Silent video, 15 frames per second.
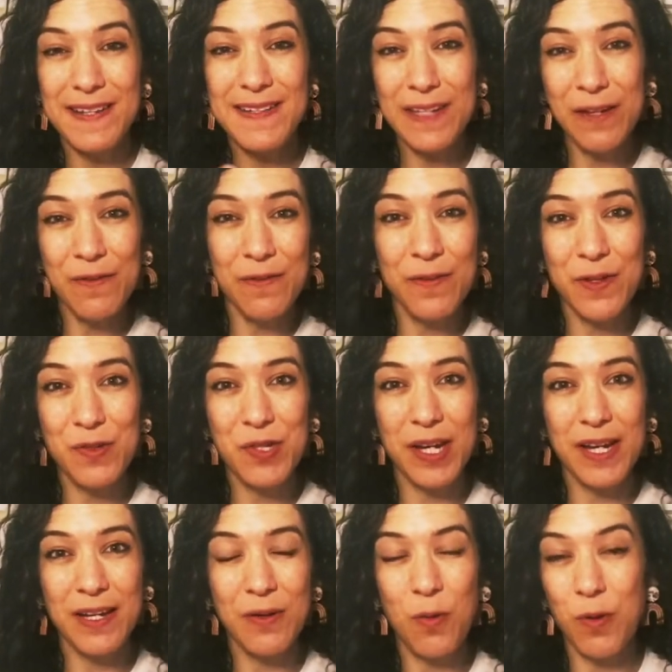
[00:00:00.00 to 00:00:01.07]

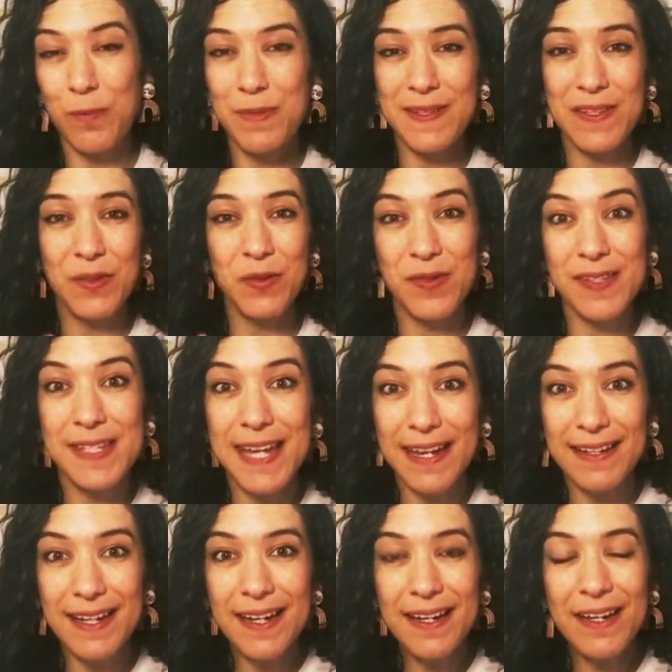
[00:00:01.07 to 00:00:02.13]
confusion or
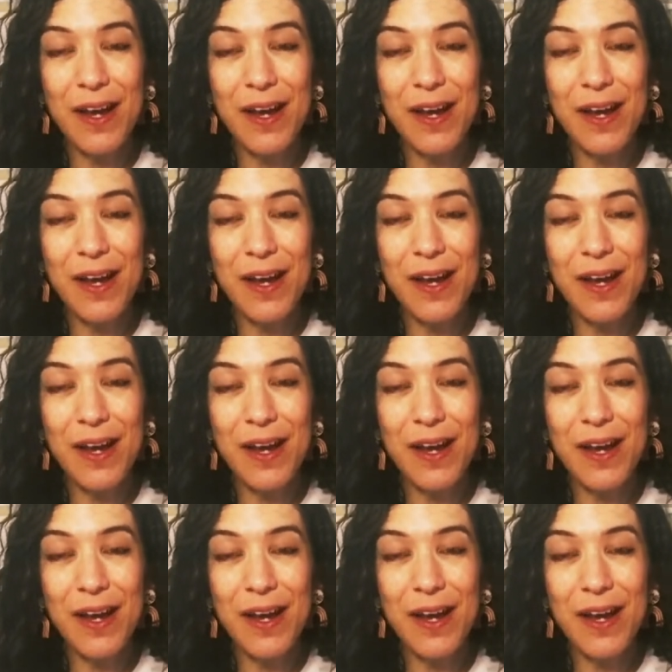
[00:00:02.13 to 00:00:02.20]
misunderstanding